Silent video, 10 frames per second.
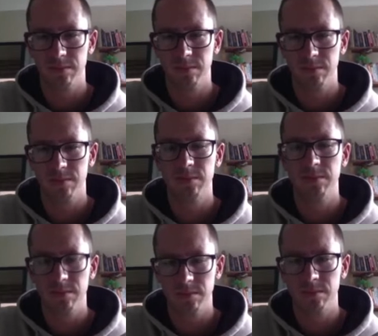
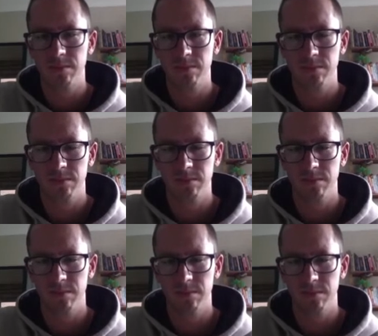
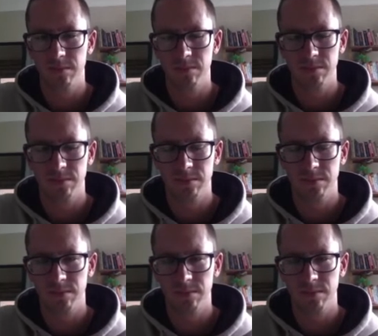
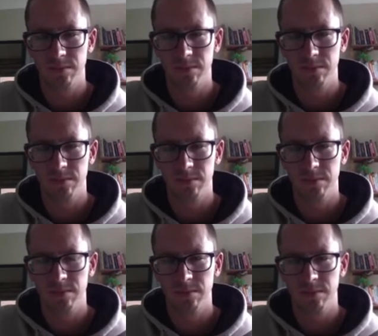
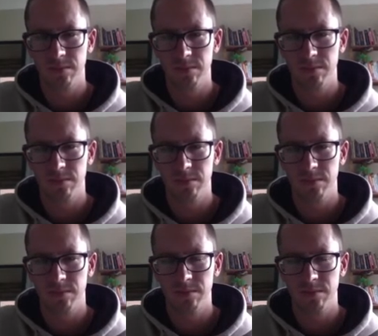This person isn't speaking.